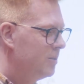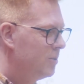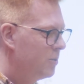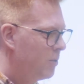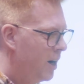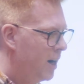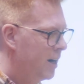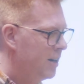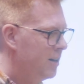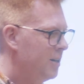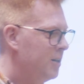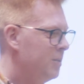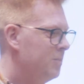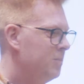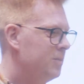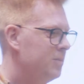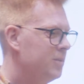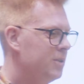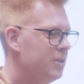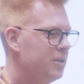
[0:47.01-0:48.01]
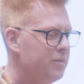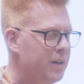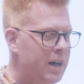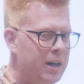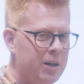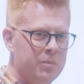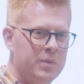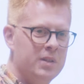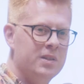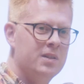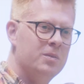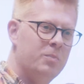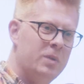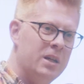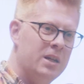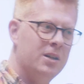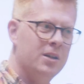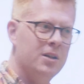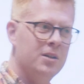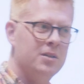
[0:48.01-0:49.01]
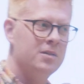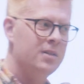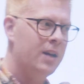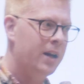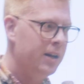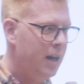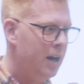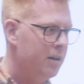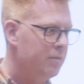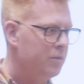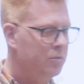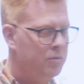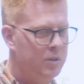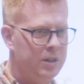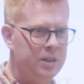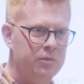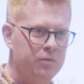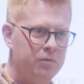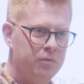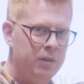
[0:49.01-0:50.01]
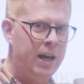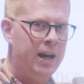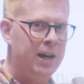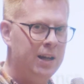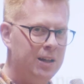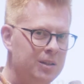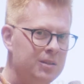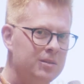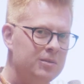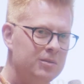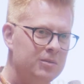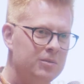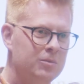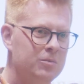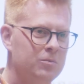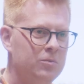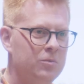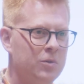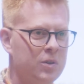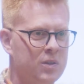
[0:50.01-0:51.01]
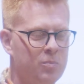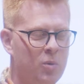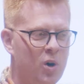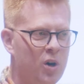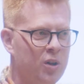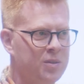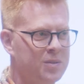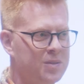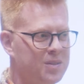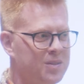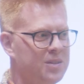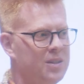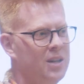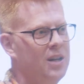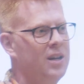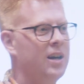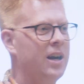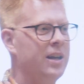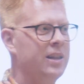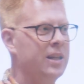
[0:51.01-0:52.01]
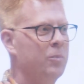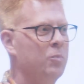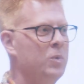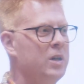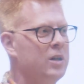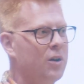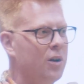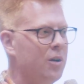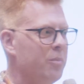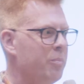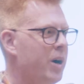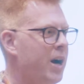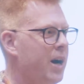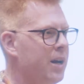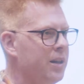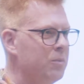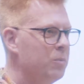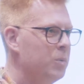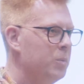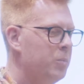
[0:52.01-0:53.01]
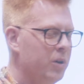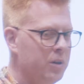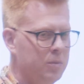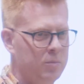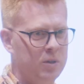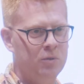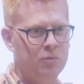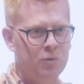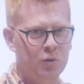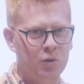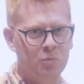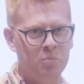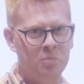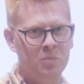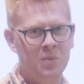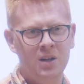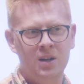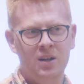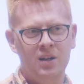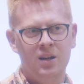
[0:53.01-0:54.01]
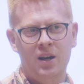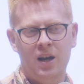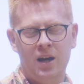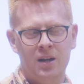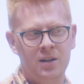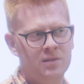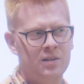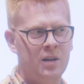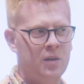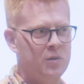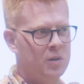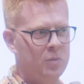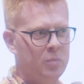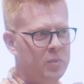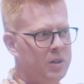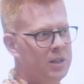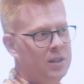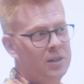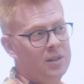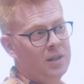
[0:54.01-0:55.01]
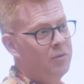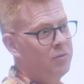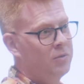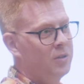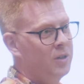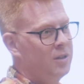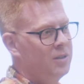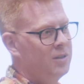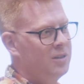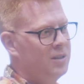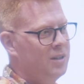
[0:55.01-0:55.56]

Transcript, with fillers: trying to develop these speakers that have a really flat response. And then we go and buy them, we put them in a room, and it sounds completely different.